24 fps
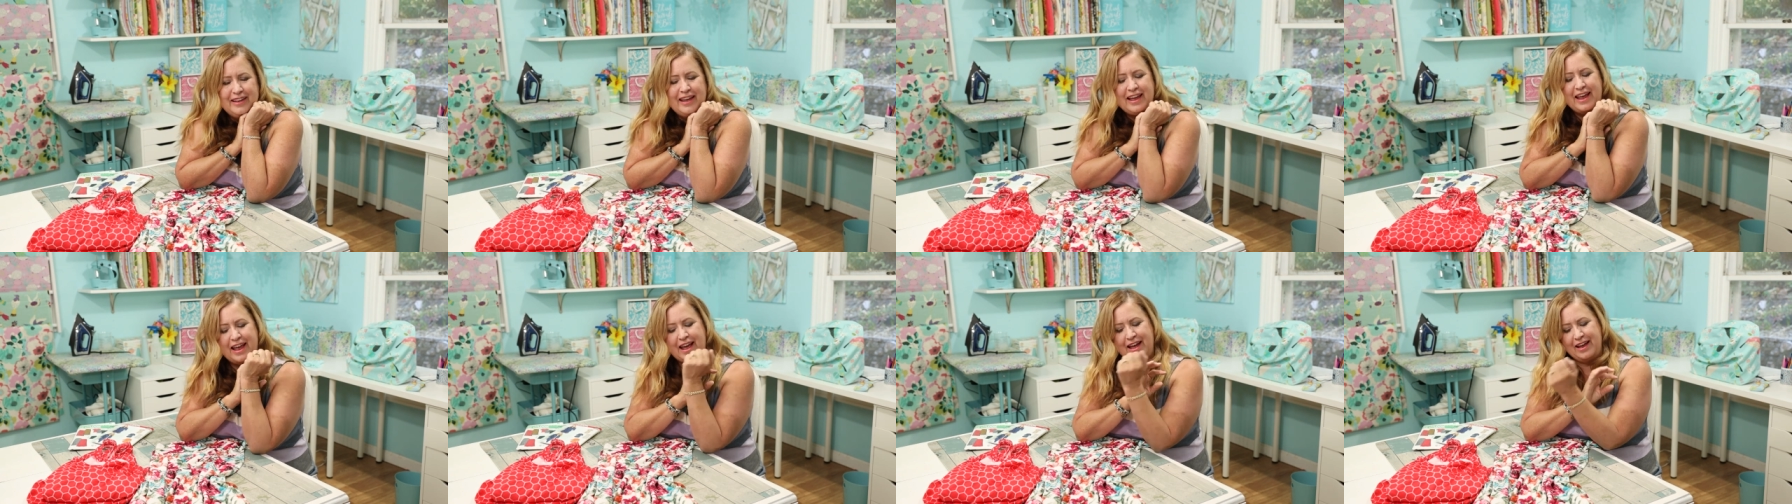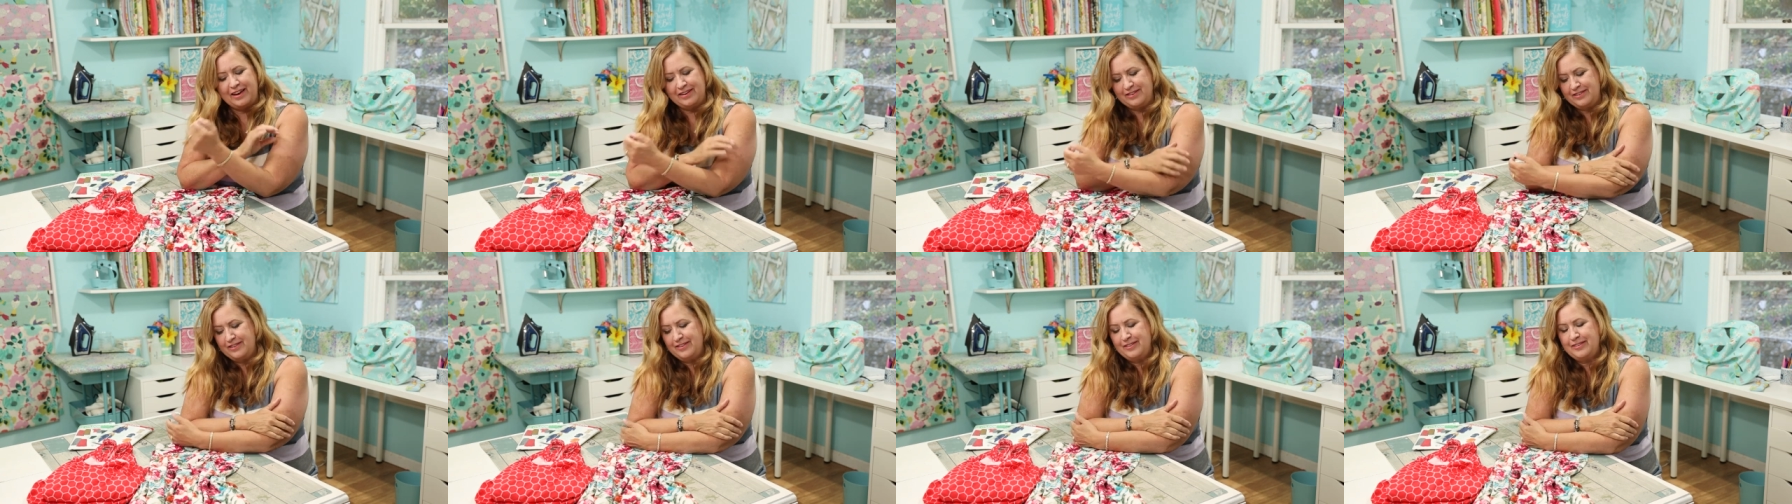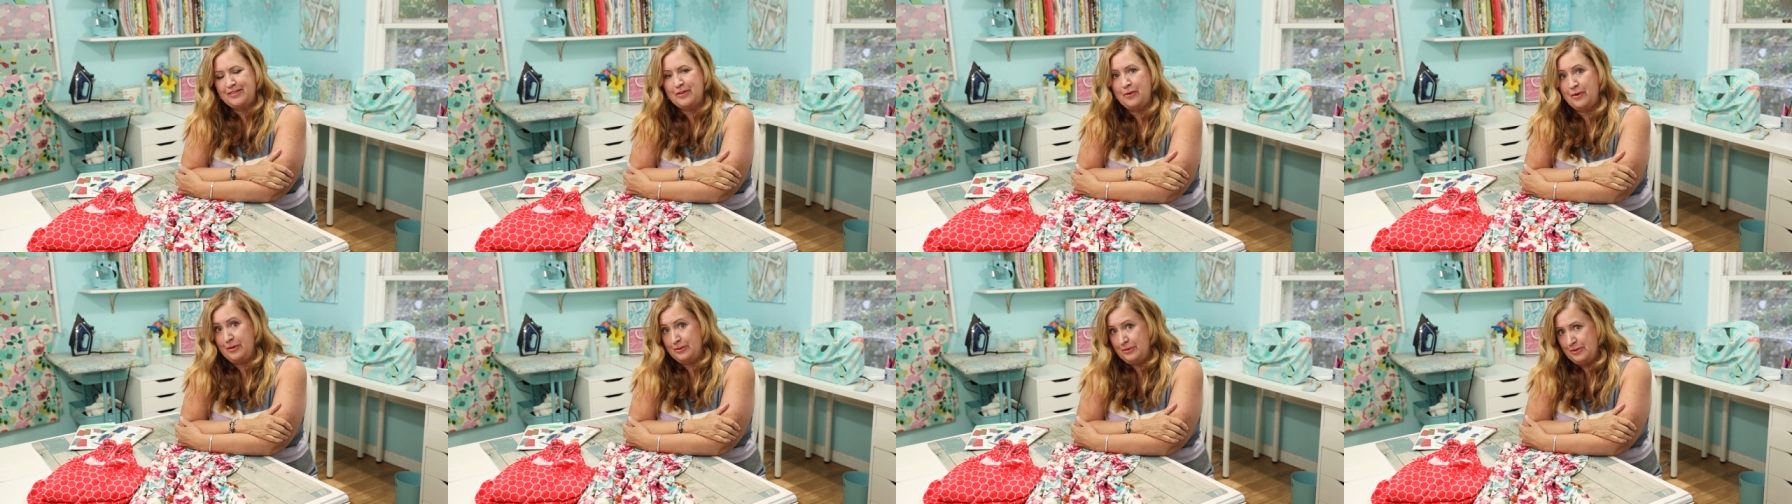And
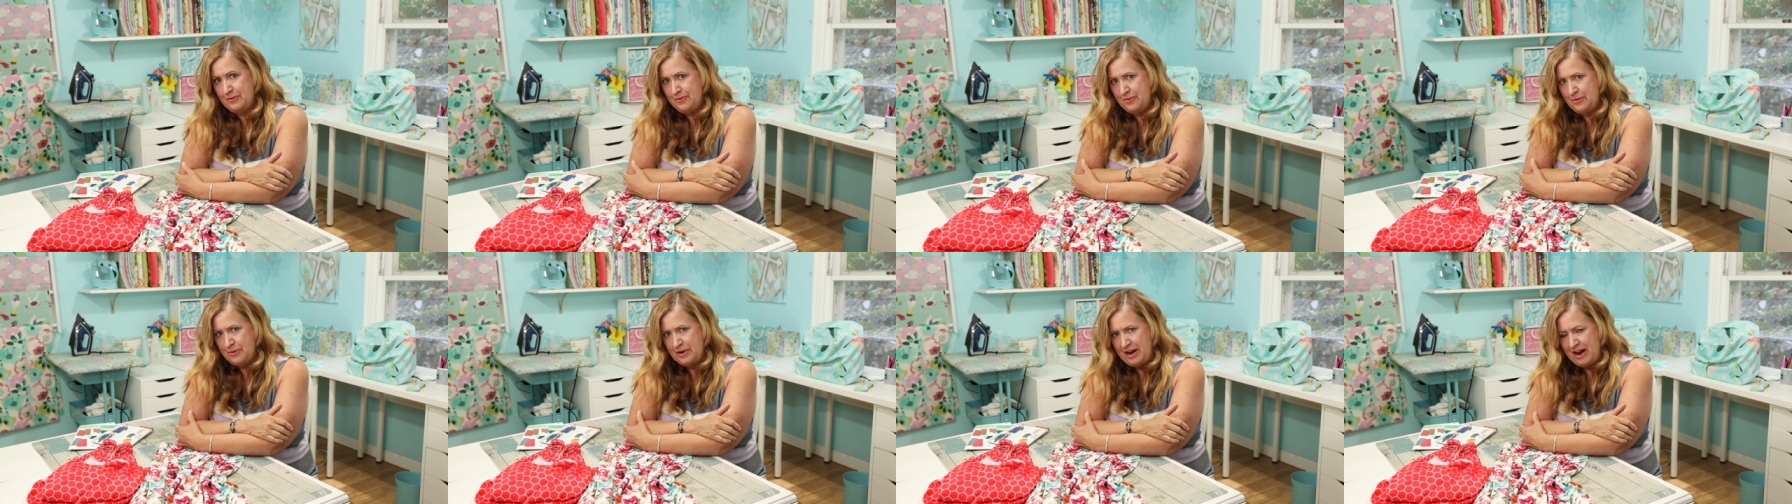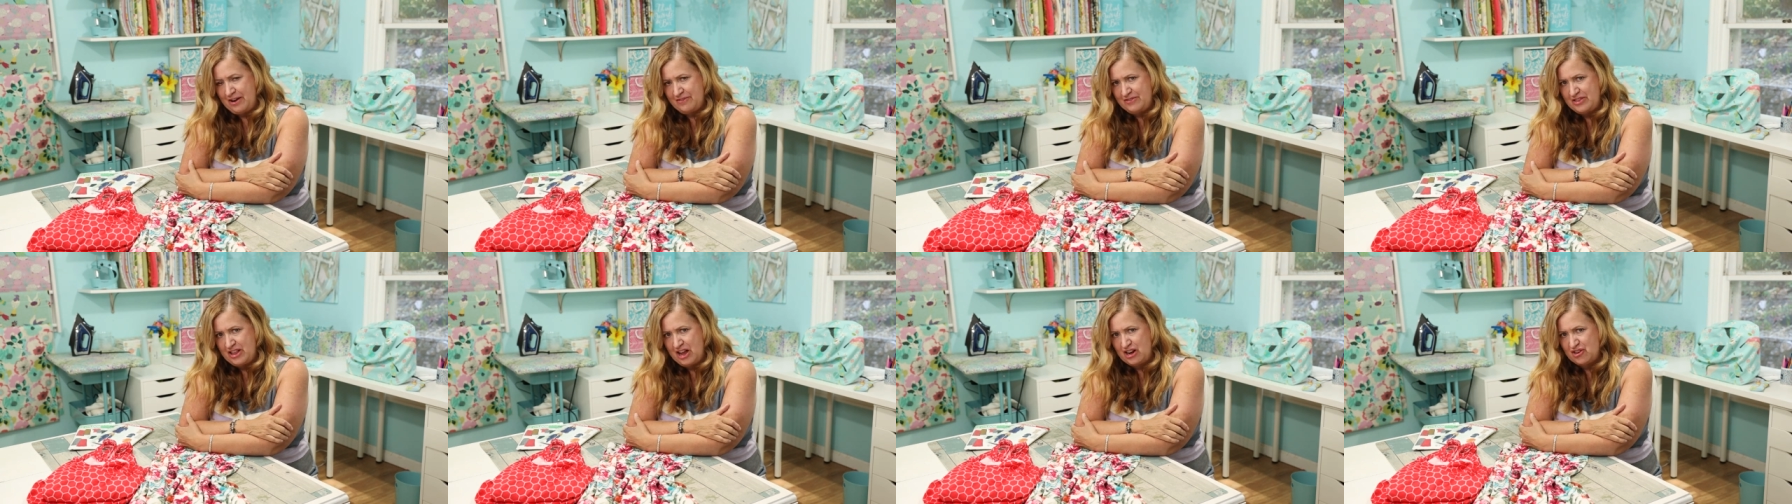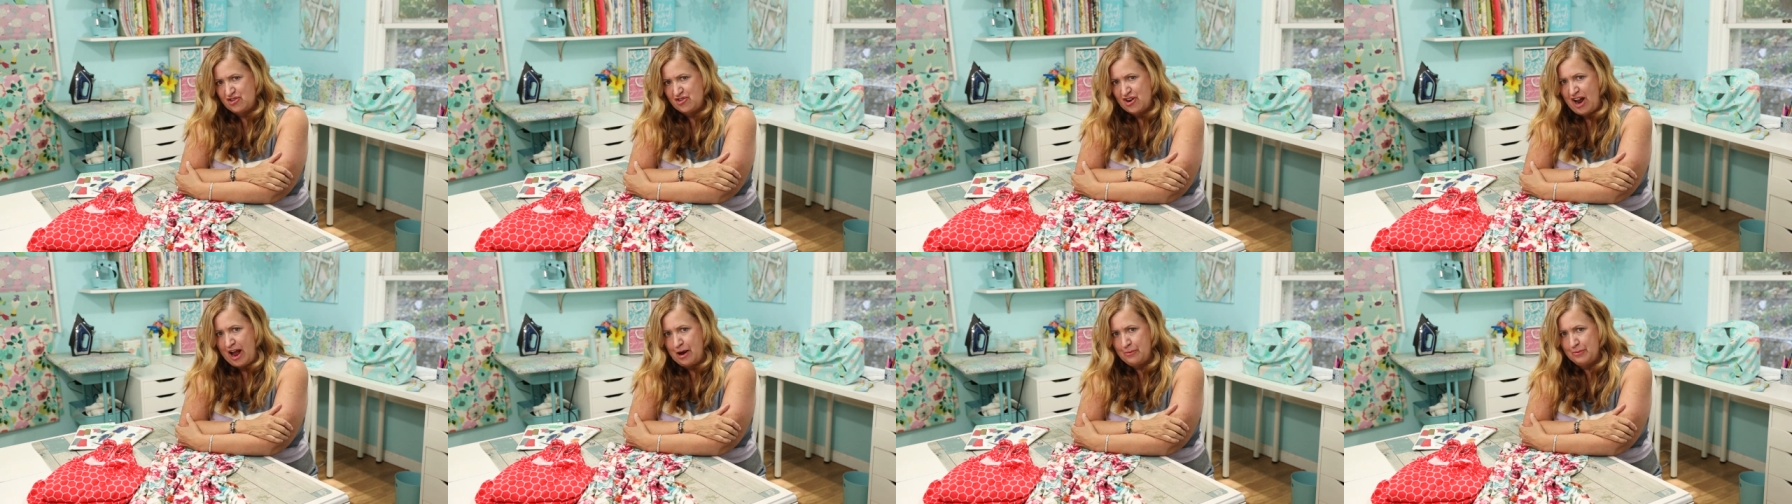so I look forward to having
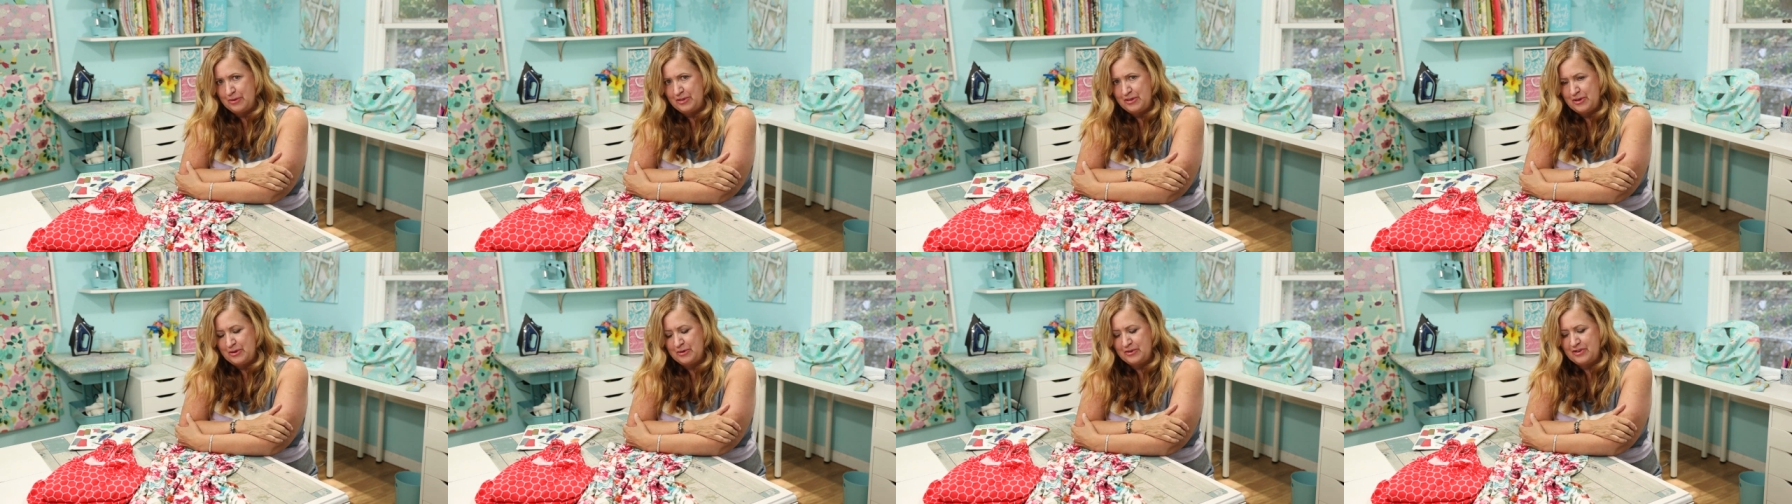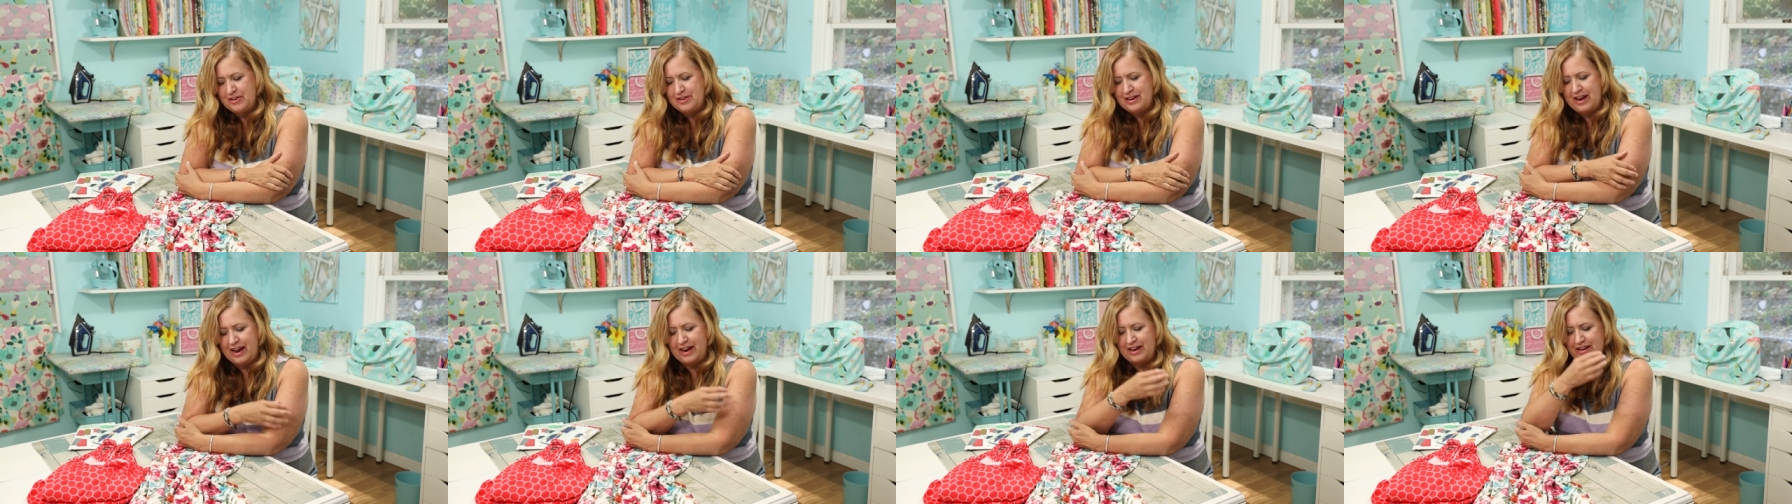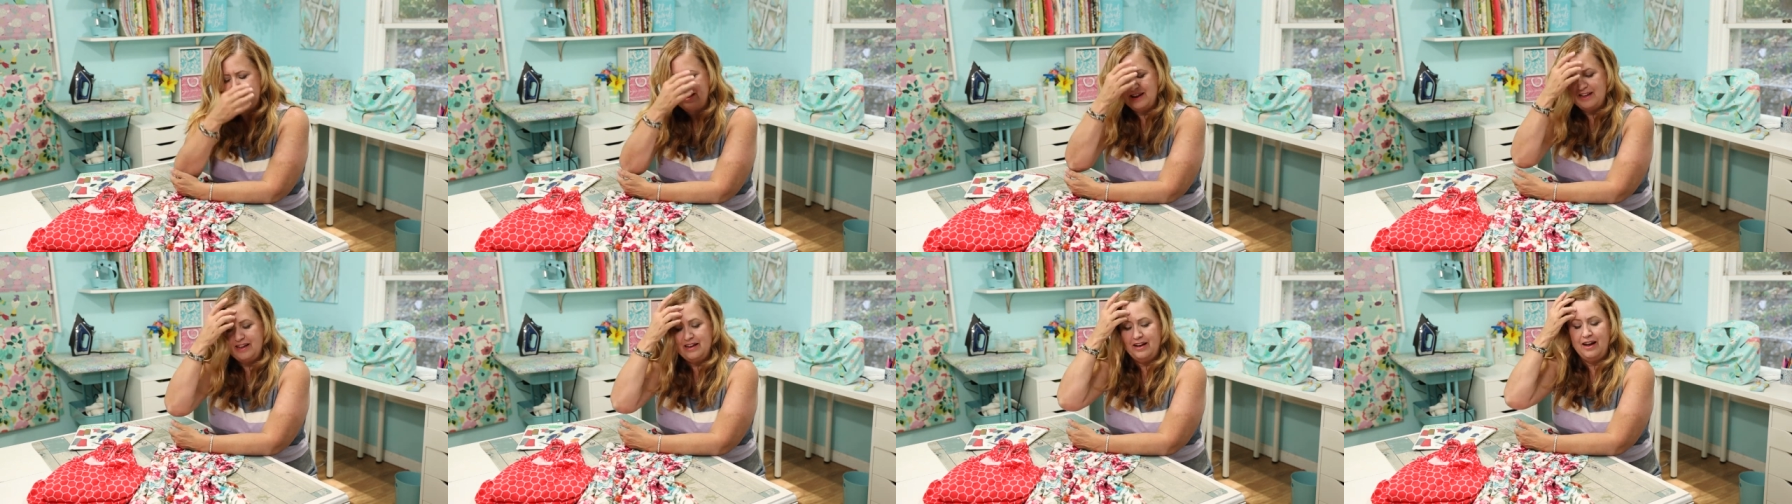that chat with you
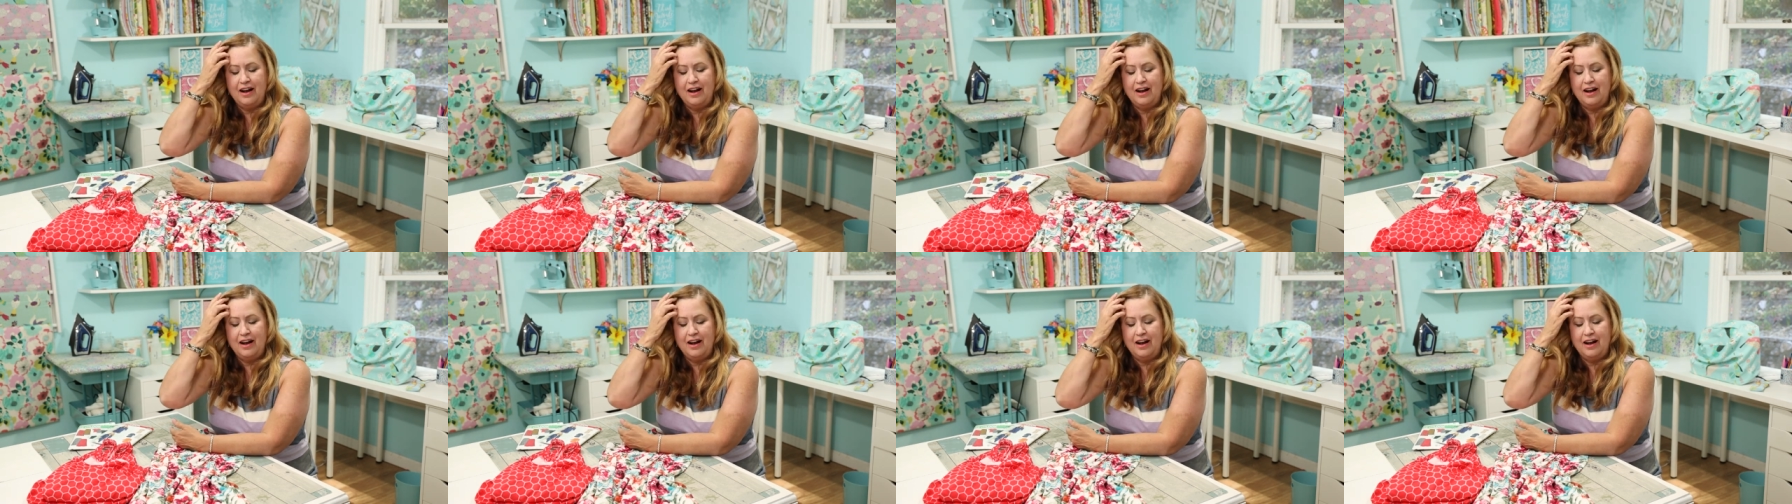today.